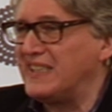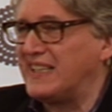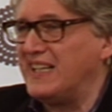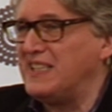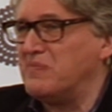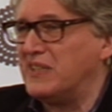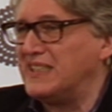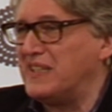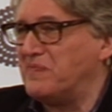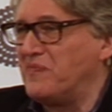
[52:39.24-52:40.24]
make any
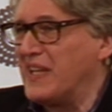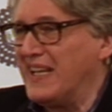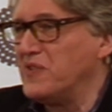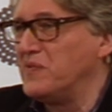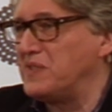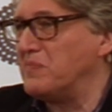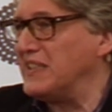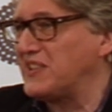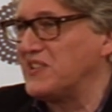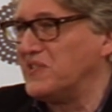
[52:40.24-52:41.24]
money with my
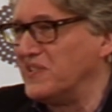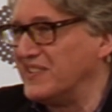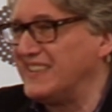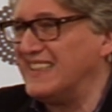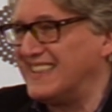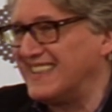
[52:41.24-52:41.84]
soul. Yeah,